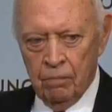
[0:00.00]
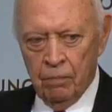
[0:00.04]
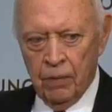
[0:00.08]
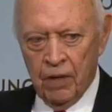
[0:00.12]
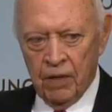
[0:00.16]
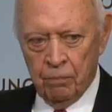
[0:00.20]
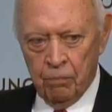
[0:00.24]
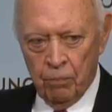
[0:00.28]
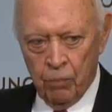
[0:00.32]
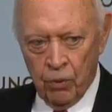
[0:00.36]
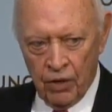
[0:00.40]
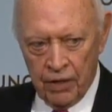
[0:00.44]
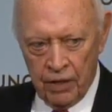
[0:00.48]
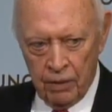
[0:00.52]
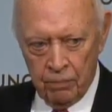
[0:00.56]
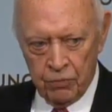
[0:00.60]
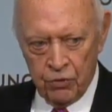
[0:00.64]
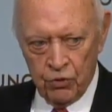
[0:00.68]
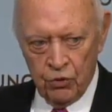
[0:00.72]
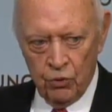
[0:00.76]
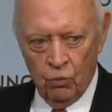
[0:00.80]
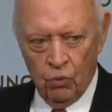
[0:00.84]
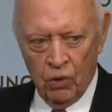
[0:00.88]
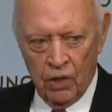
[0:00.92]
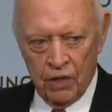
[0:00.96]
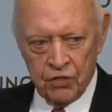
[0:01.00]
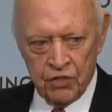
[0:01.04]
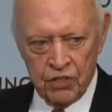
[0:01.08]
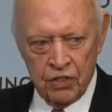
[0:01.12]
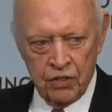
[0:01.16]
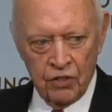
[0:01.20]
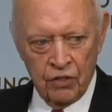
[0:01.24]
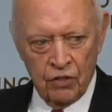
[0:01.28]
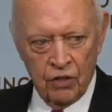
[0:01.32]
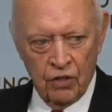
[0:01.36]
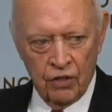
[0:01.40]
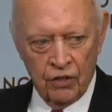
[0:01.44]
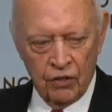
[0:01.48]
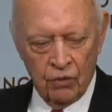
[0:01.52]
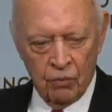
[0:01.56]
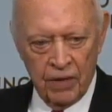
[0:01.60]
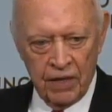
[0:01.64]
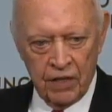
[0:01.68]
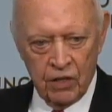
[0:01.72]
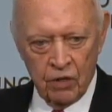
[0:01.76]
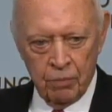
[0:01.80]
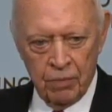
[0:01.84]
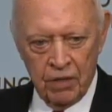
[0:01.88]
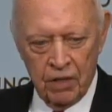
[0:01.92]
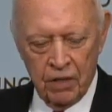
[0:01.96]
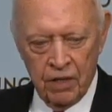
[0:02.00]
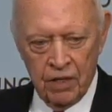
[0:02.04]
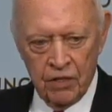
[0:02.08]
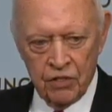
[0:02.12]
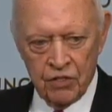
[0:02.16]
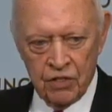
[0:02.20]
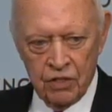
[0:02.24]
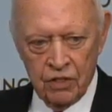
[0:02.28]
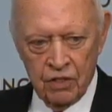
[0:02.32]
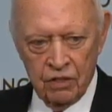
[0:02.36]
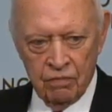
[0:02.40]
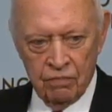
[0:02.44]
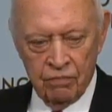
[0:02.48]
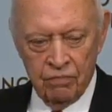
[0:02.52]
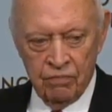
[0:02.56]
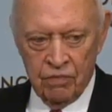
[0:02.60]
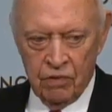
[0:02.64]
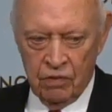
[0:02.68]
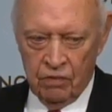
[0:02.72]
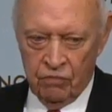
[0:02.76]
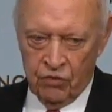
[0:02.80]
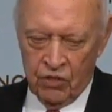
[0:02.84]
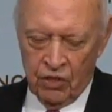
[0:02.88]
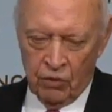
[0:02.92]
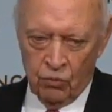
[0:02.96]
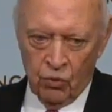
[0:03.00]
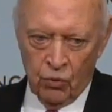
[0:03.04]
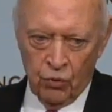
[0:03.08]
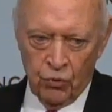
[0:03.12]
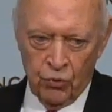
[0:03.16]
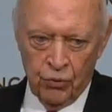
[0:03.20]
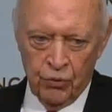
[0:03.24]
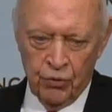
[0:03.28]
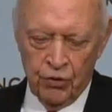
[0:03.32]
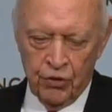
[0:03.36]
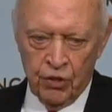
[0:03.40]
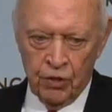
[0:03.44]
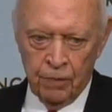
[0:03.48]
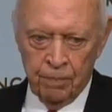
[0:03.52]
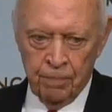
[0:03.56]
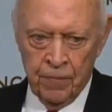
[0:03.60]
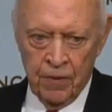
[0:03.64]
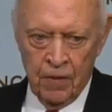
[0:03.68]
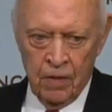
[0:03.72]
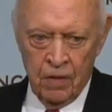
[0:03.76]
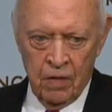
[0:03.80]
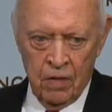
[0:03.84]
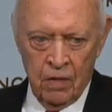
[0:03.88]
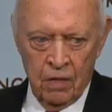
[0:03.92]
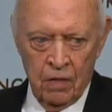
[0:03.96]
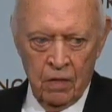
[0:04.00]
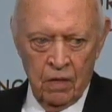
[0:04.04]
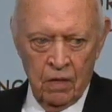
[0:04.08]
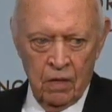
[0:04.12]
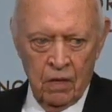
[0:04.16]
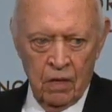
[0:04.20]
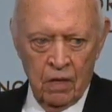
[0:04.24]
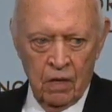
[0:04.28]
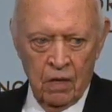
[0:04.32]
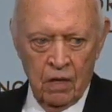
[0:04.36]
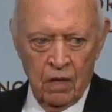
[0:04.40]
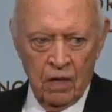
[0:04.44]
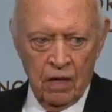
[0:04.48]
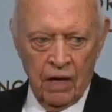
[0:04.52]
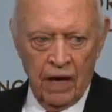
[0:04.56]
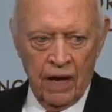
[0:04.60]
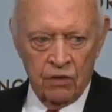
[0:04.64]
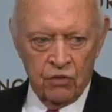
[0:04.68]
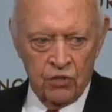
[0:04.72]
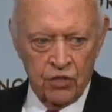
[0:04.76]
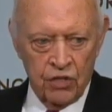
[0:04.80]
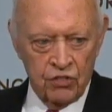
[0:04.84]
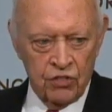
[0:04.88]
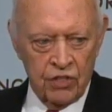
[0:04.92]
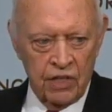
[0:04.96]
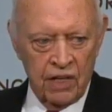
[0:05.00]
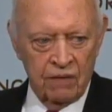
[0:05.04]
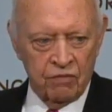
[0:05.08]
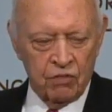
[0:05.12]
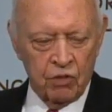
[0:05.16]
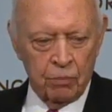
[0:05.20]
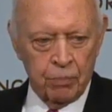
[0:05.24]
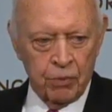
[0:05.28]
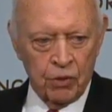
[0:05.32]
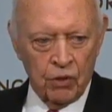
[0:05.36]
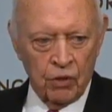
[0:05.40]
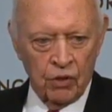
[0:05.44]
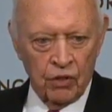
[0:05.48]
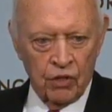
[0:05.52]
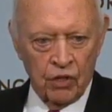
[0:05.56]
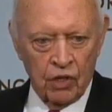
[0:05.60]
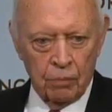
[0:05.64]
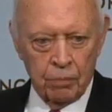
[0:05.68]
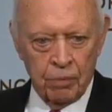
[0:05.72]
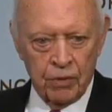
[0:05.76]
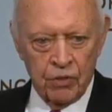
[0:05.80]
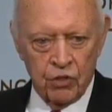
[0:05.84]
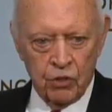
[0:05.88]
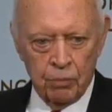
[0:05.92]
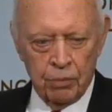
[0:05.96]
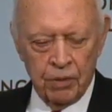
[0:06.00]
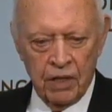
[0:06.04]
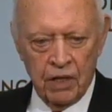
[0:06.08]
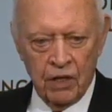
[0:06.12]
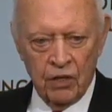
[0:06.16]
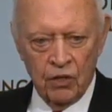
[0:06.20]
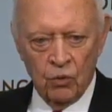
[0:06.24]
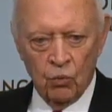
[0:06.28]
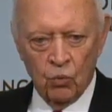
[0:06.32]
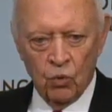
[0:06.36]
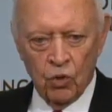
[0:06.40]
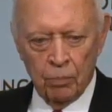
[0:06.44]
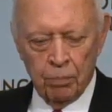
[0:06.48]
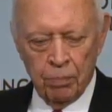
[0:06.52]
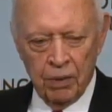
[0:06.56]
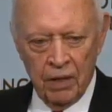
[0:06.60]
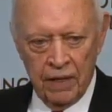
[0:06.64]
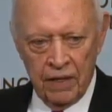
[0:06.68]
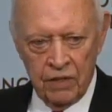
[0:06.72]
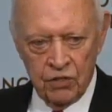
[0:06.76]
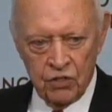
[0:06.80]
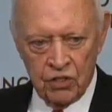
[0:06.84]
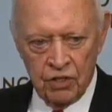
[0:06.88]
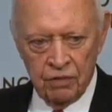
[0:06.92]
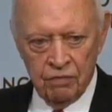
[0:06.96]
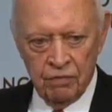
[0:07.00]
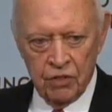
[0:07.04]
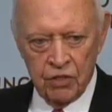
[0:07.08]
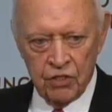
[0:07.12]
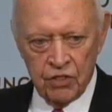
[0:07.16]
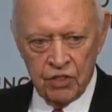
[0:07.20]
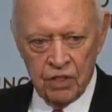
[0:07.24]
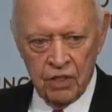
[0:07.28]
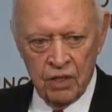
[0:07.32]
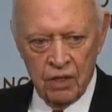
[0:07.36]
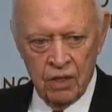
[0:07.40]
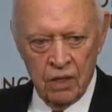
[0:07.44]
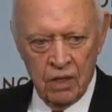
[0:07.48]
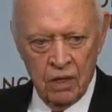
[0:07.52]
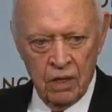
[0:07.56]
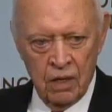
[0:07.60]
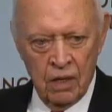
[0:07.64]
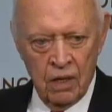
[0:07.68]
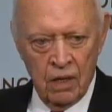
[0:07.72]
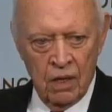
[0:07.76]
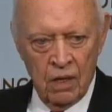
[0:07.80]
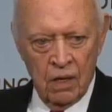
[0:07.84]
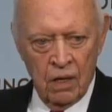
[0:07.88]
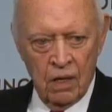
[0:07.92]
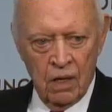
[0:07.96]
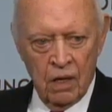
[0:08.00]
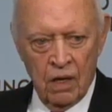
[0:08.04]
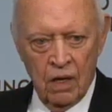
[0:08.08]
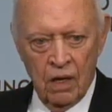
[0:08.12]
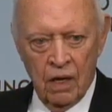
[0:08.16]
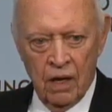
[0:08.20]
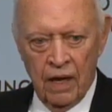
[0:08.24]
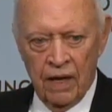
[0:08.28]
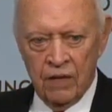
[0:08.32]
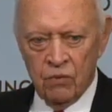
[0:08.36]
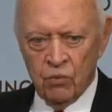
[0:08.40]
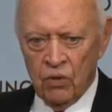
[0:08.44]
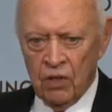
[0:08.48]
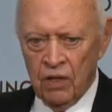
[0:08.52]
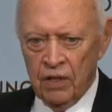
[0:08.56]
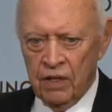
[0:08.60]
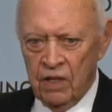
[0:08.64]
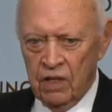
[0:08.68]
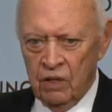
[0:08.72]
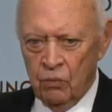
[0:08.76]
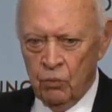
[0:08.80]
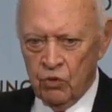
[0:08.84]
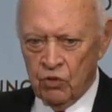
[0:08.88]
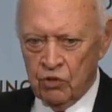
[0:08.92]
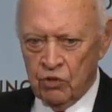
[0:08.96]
but brought him to Washington on the recommendation of, of General Krueger uh, just after Pearl Harbor to be head of the War Plans Division. Uh, and really, he